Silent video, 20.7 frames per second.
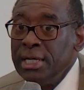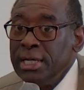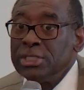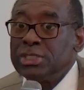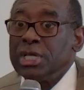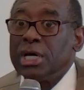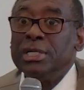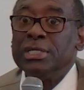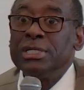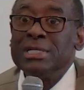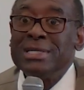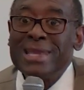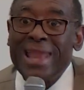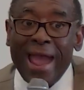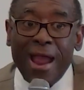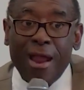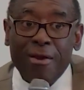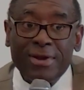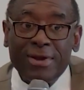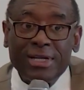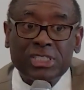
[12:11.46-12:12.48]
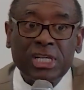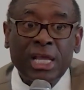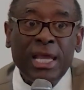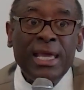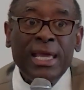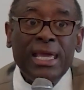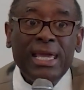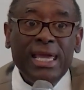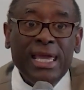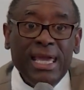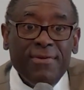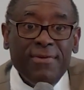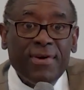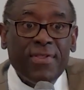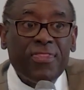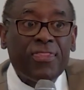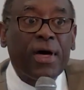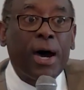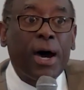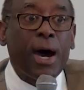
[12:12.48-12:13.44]
to nourish
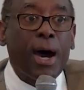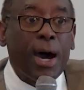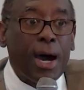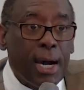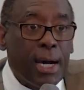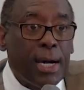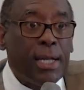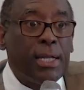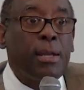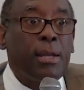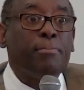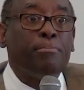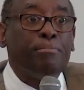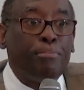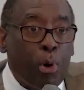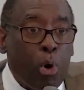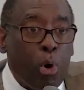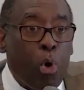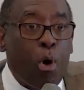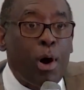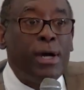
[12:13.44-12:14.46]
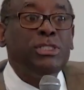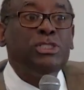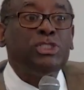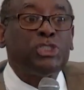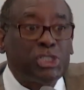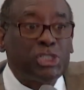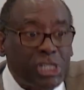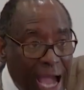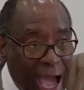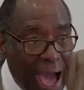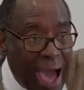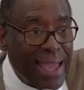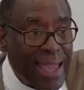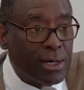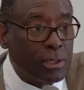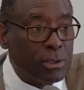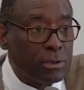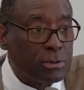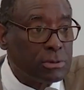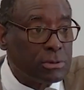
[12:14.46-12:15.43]
even the unborn
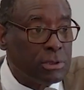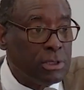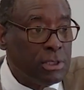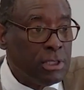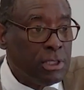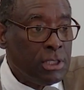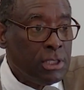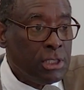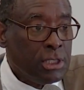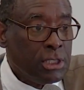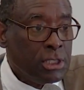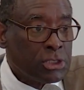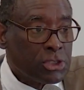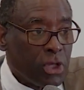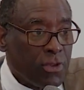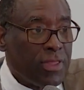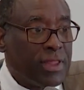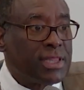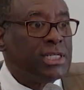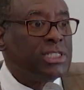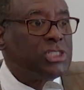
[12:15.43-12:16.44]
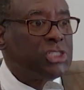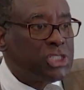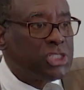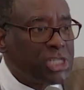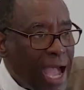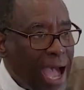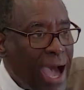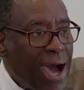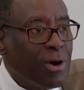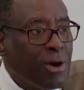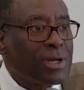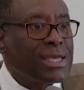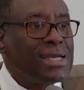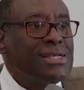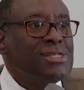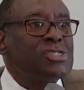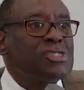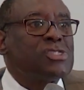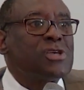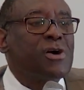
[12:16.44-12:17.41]
child, so that the child
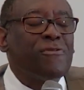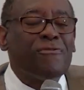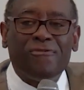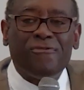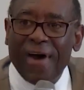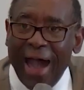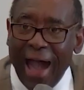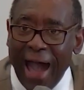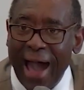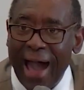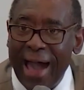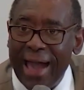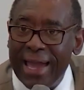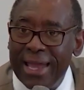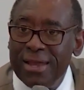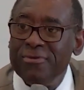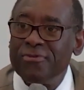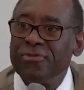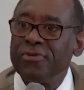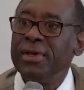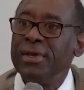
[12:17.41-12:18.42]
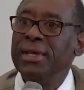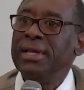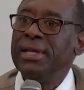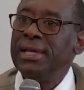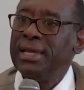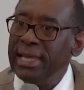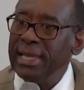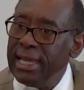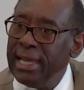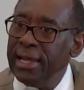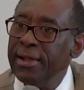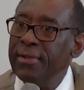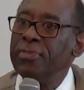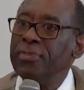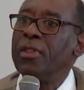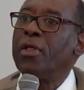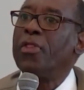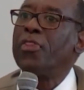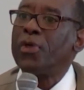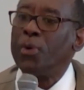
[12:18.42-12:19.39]
can survive
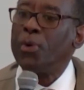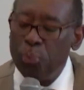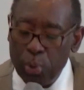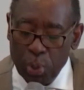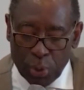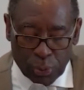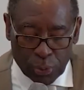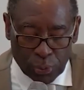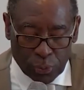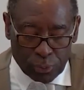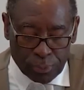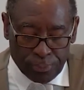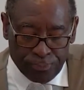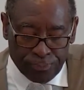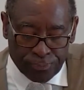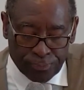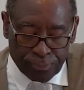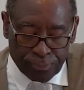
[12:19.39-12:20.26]
in the womb.